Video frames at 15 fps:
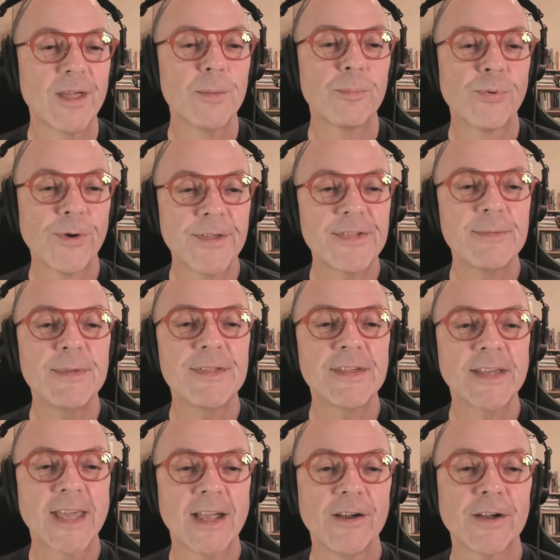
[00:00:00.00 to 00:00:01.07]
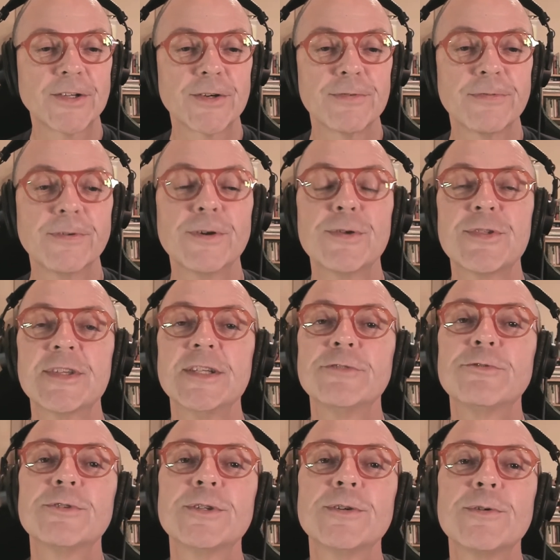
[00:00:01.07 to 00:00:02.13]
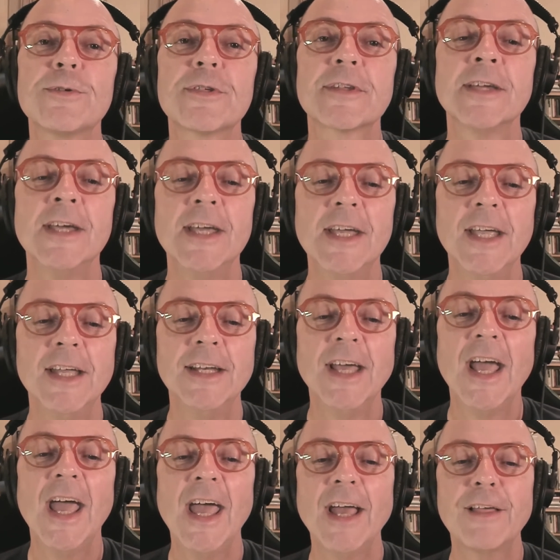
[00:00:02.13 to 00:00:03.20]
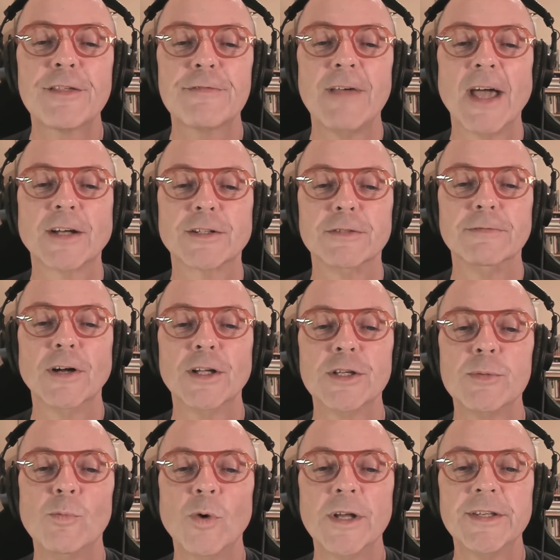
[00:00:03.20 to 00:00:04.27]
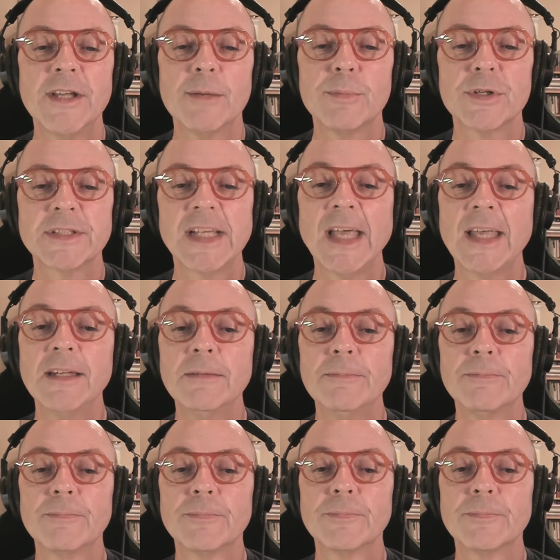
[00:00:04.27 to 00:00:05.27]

Prism is a character first introduced in X Factor Volume 1, Number 10,